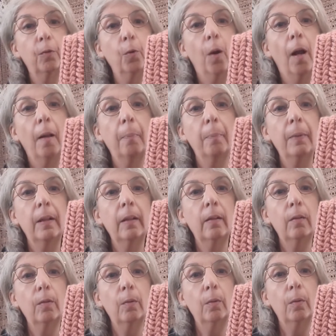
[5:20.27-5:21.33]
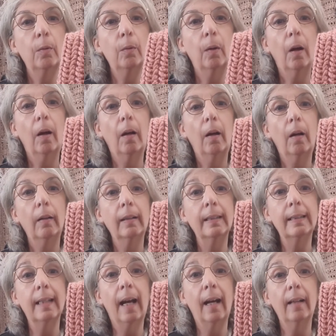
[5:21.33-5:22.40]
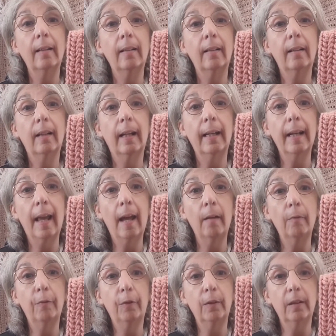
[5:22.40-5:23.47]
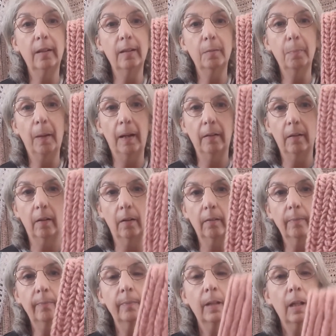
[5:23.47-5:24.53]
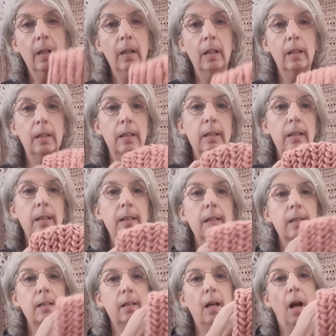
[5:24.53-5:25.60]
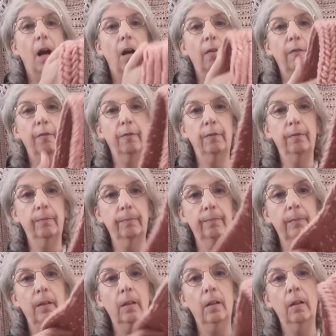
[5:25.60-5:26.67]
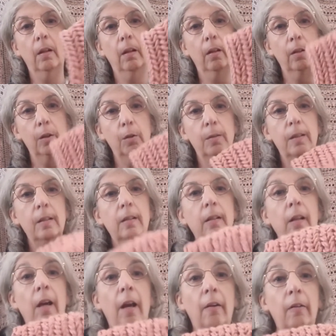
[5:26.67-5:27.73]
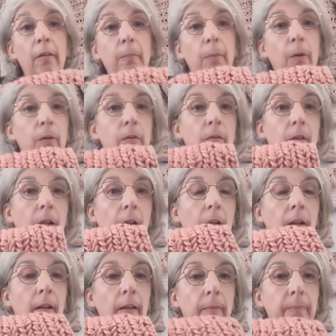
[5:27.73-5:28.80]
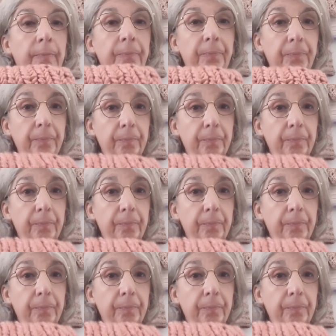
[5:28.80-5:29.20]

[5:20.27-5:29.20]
to help me to decide a name for this pattern. This is a scarf using the herringbone